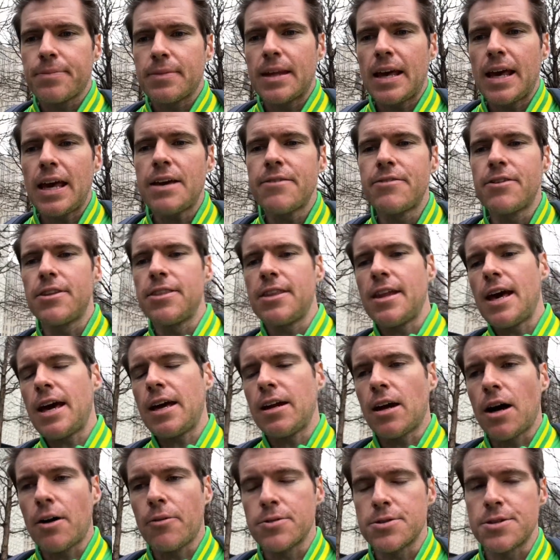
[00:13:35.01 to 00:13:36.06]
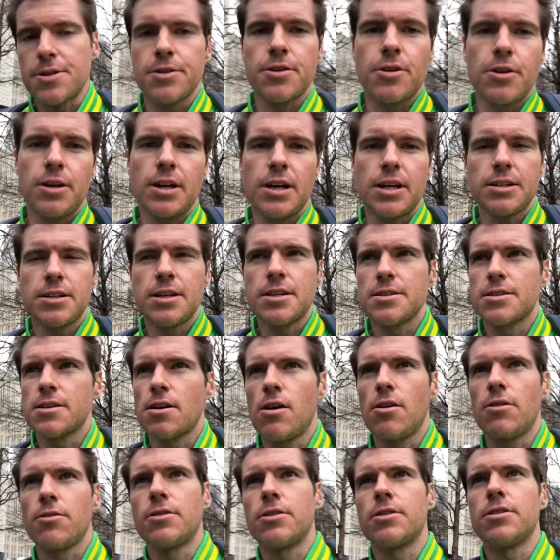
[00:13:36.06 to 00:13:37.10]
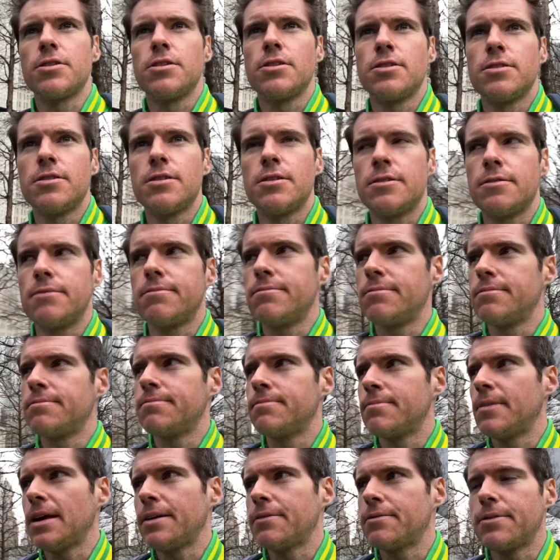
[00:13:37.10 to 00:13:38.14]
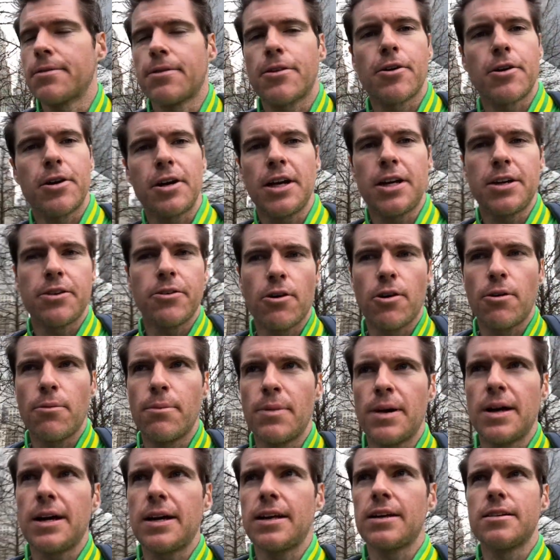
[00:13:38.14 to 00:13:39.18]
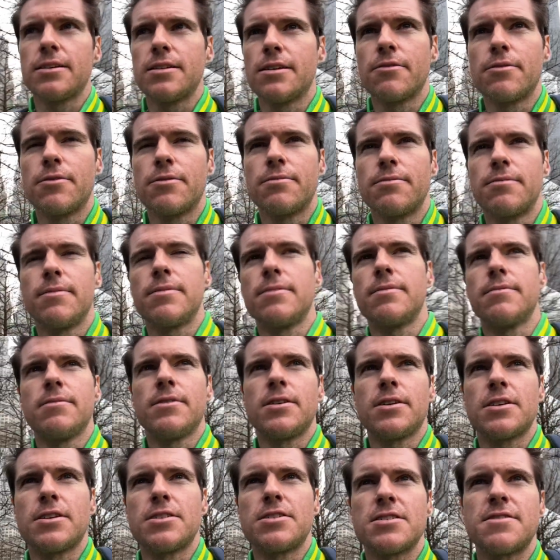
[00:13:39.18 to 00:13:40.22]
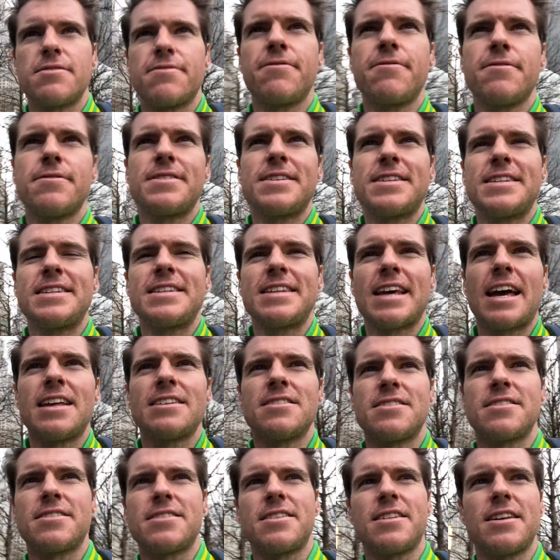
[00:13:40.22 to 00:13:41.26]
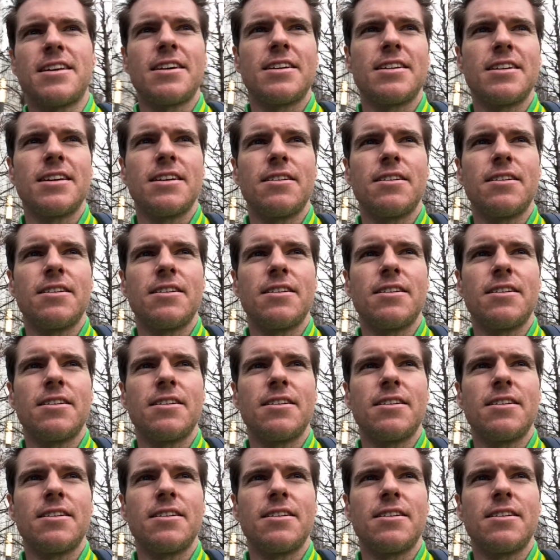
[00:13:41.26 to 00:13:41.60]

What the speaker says: Even then I was 13 years old, and even 13 year old me, just sense that